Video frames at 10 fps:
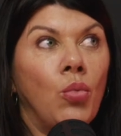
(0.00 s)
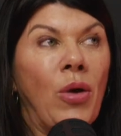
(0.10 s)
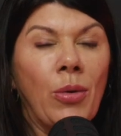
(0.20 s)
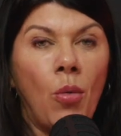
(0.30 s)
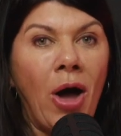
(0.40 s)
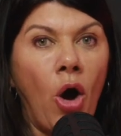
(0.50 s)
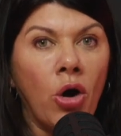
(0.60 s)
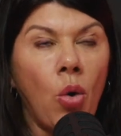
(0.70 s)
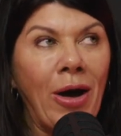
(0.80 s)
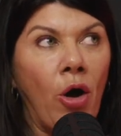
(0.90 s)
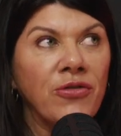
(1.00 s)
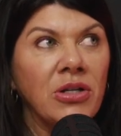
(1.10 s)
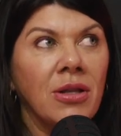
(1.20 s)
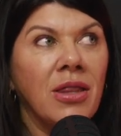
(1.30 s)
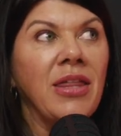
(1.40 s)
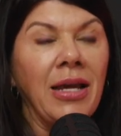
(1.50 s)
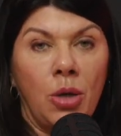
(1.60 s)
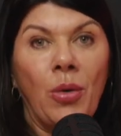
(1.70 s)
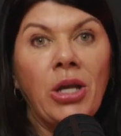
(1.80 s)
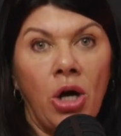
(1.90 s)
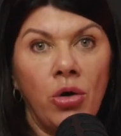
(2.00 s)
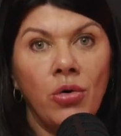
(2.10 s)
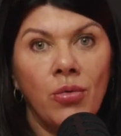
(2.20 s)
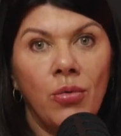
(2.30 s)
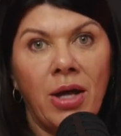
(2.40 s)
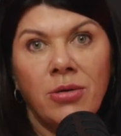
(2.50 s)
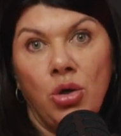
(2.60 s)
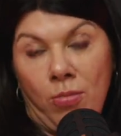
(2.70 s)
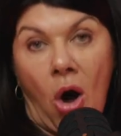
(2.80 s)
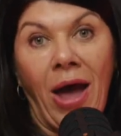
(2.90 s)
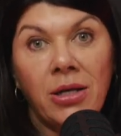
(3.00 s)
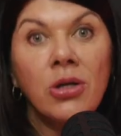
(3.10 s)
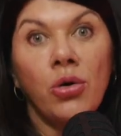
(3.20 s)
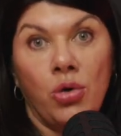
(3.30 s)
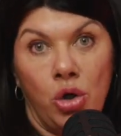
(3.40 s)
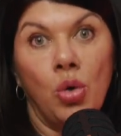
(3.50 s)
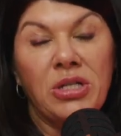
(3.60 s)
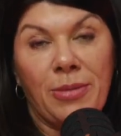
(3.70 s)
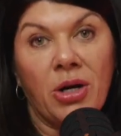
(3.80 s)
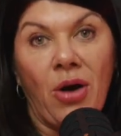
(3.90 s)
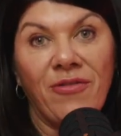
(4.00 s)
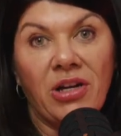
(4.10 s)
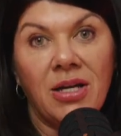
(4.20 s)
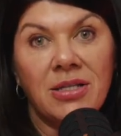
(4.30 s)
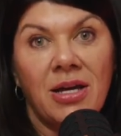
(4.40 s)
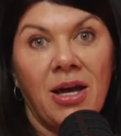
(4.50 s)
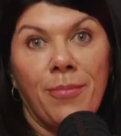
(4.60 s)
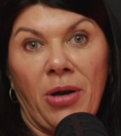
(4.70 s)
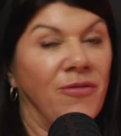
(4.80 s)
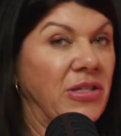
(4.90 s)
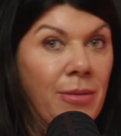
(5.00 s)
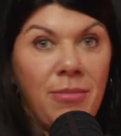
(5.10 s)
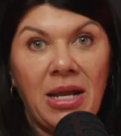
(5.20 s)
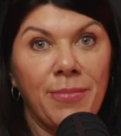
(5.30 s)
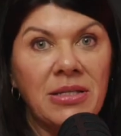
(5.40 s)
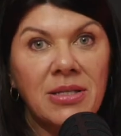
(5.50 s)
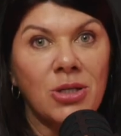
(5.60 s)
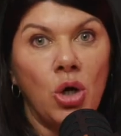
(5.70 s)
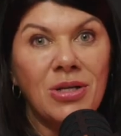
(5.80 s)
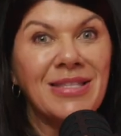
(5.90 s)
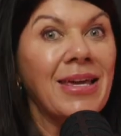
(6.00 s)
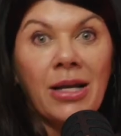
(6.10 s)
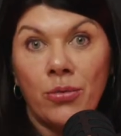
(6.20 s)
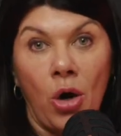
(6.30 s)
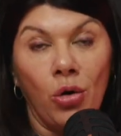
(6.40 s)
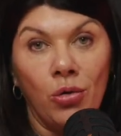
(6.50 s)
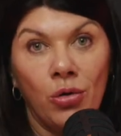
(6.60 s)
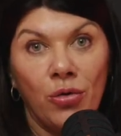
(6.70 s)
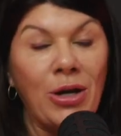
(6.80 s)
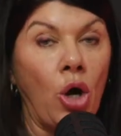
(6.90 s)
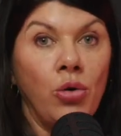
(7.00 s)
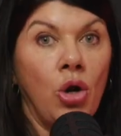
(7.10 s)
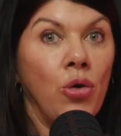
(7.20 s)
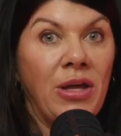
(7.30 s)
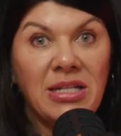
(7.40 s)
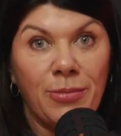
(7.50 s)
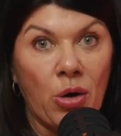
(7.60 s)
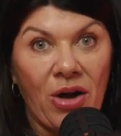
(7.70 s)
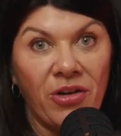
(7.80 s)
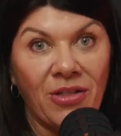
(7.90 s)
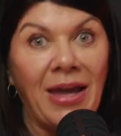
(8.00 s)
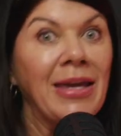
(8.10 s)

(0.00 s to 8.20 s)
we can quite often think we know, and you might know who your demographic is, but I've seen many business owners that get it wrong. They don't know their demographic. They